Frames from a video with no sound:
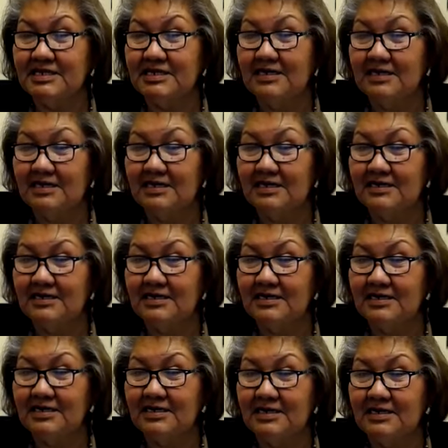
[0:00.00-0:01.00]
And,
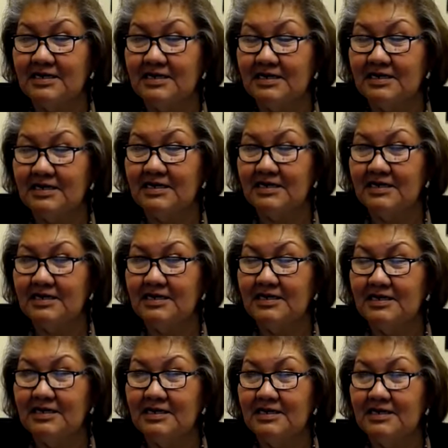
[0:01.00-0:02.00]
uh,
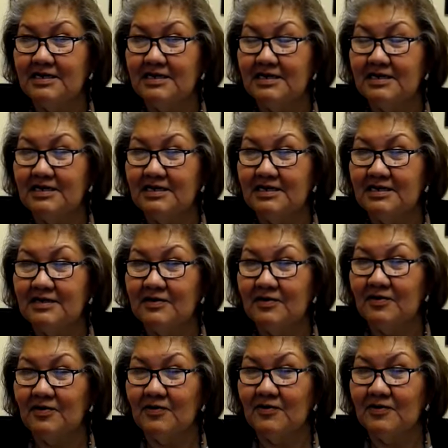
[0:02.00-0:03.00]
you
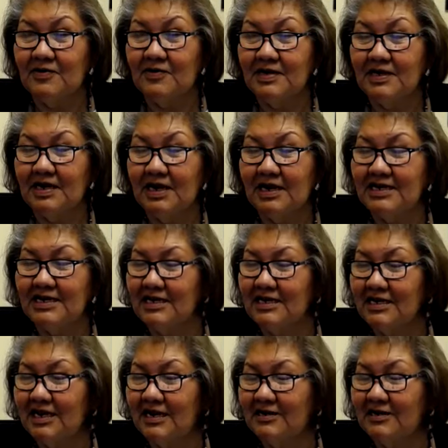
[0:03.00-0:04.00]
know, I
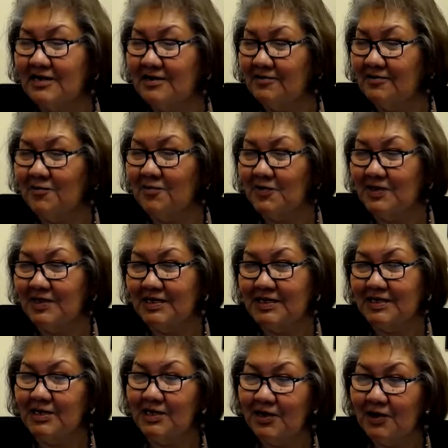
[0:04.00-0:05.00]
didn't, I didn't really
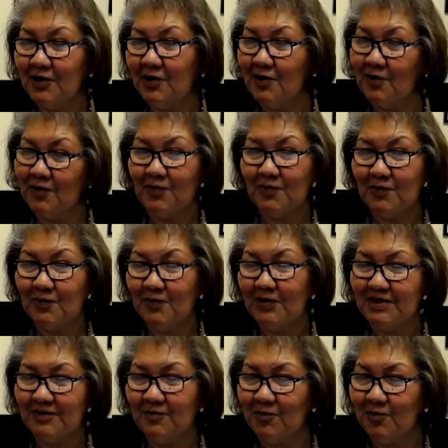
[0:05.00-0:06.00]
know
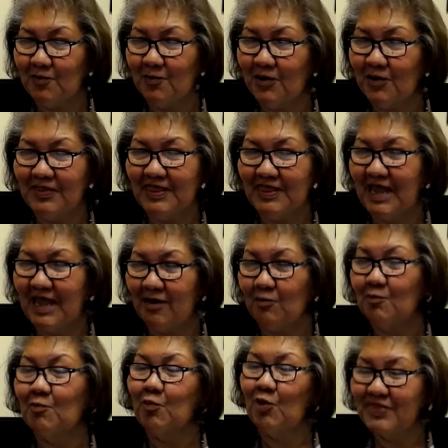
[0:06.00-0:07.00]
what, what that,
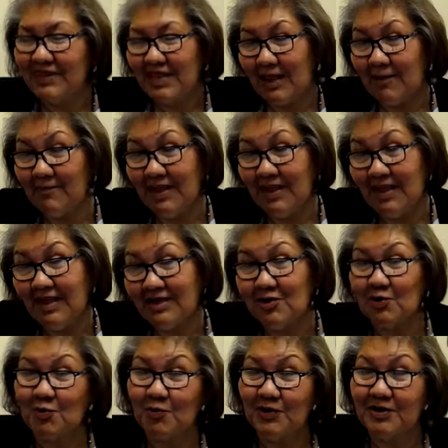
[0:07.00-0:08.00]
what that
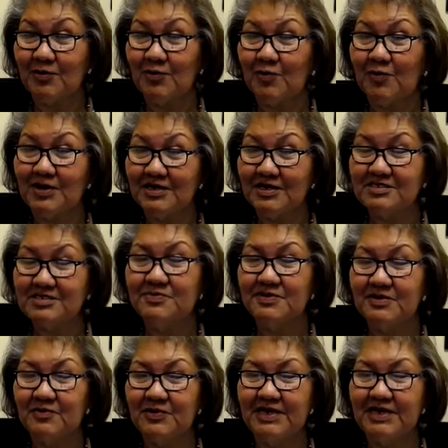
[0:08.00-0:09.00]
meant or what it was,
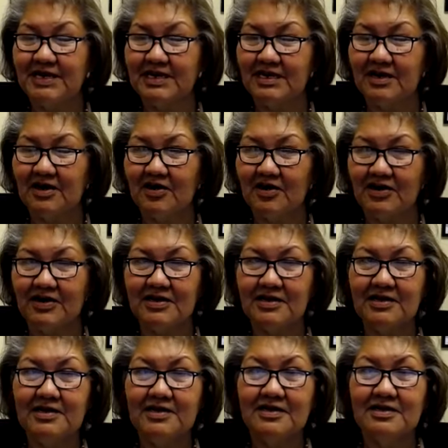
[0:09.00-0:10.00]
but we had gone,